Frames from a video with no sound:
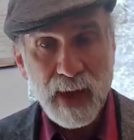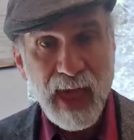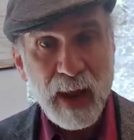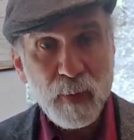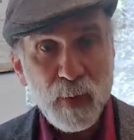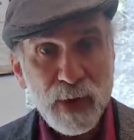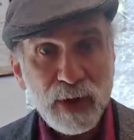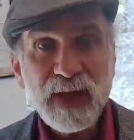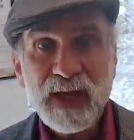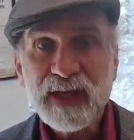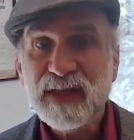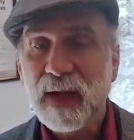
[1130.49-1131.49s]
and will
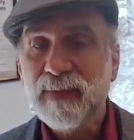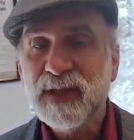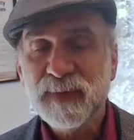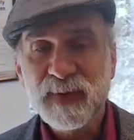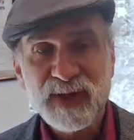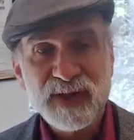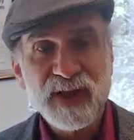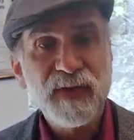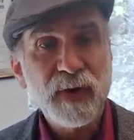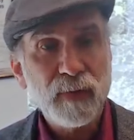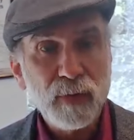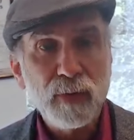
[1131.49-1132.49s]
need some
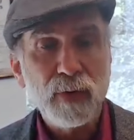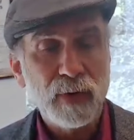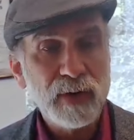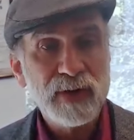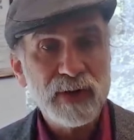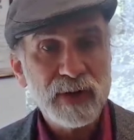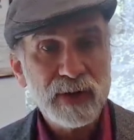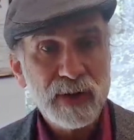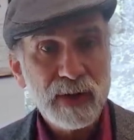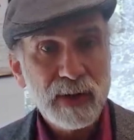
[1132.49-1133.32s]
specific rules,